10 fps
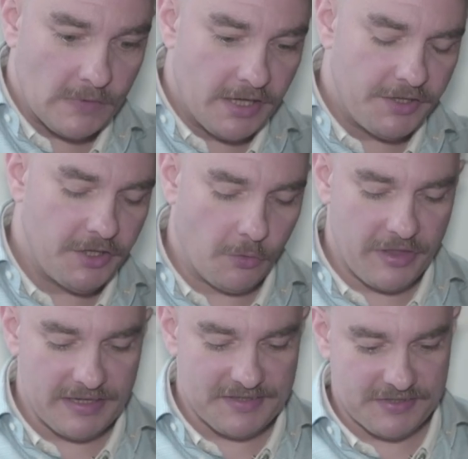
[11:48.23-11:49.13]
You know,
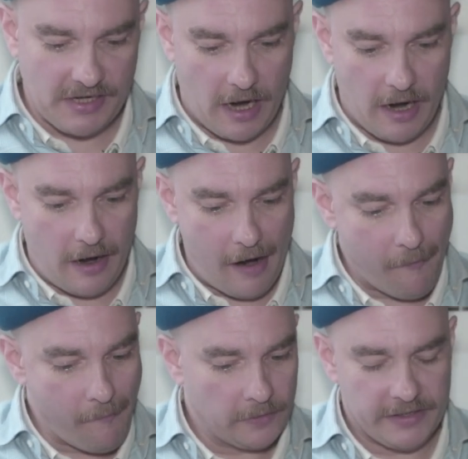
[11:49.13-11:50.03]
this uh,
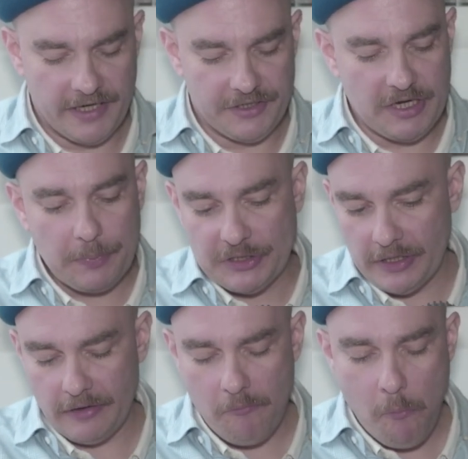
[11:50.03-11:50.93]

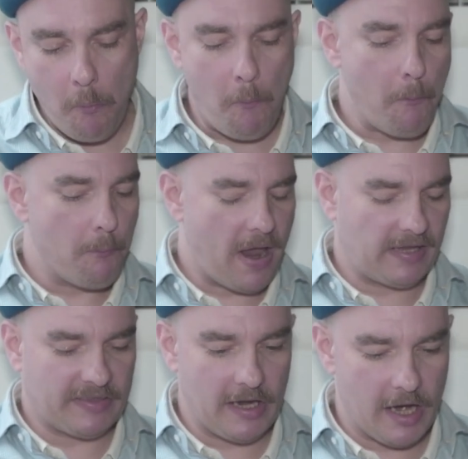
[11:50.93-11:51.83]
Egyptian
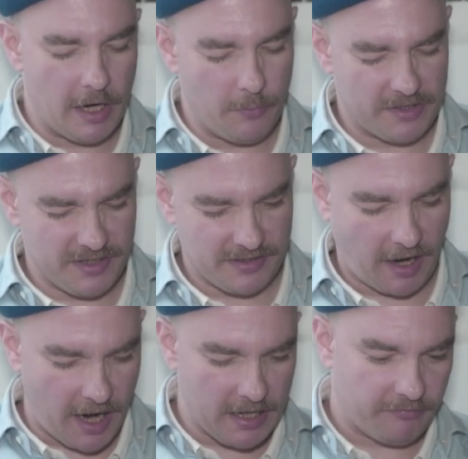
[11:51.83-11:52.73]
pantheon, which is
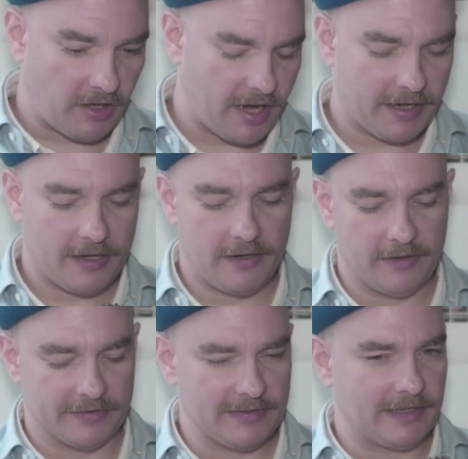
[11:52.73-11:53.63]
kind of like
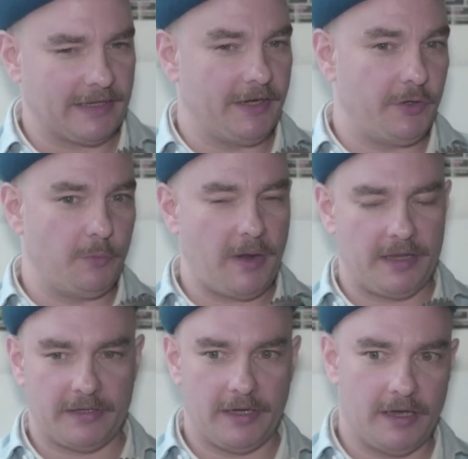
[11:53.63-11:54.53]
a slightly Hindu
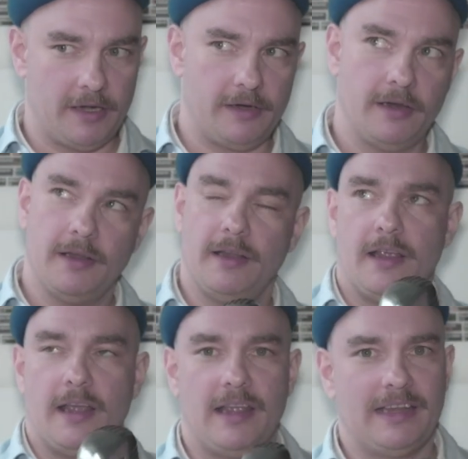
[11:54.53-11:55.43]
pantheon,
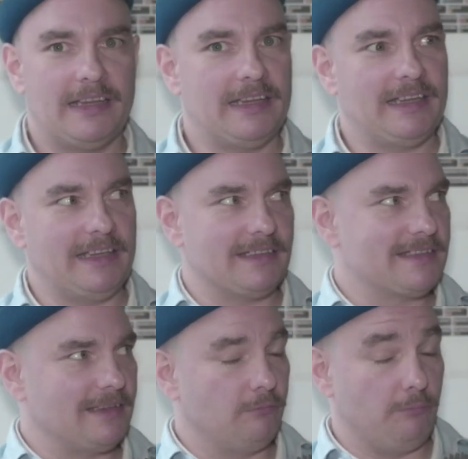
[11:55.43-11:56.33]
is
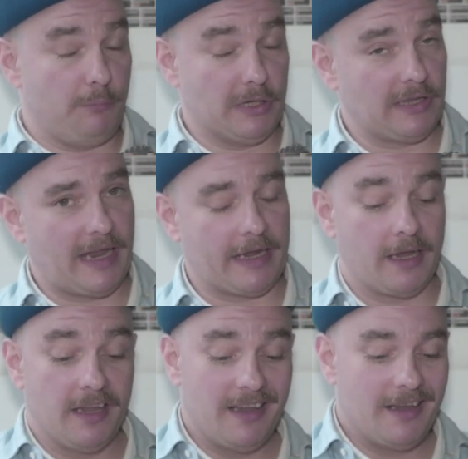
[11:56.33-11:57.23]
but like
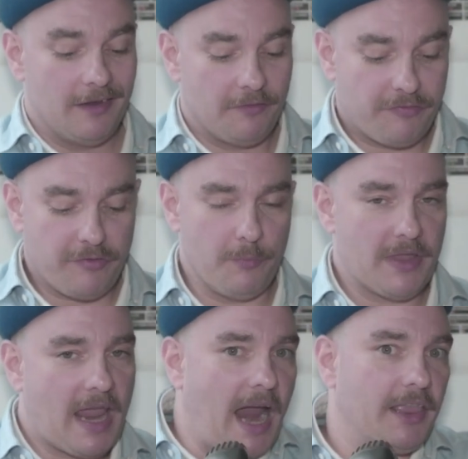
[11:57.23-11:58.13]
from
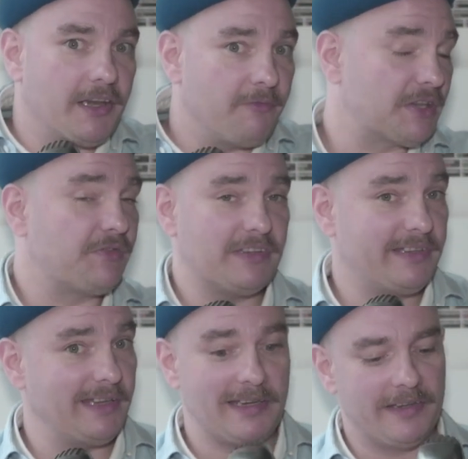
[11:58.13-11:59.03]
the island of misfit
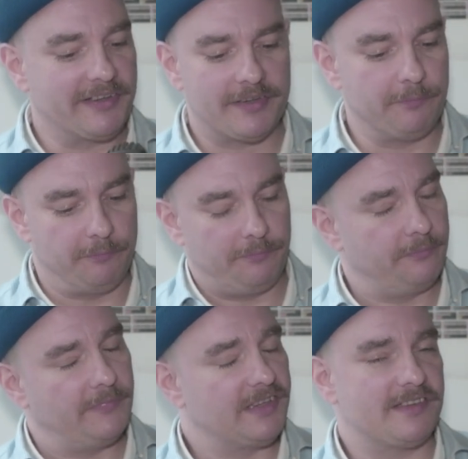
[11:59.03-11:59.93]
deities, this is